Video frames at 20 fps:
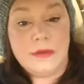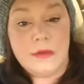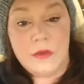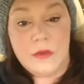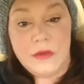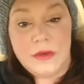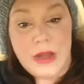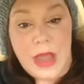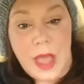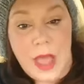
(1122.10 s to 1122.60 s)

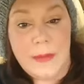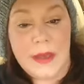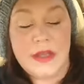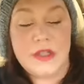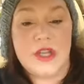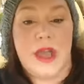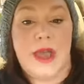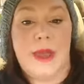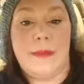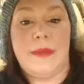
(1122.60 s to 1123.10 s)
Not my
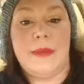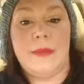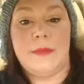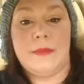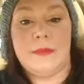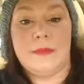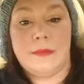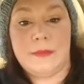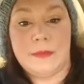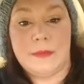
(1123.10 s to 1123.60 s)
job.
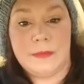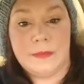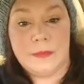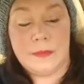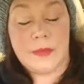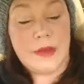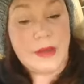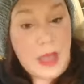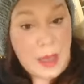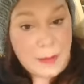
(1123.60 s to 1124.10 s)

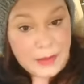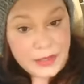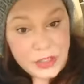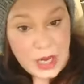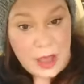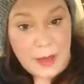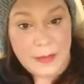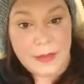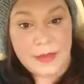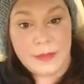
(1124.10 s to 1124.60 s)
Not my
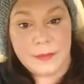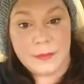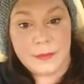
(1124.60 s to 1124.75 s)
job.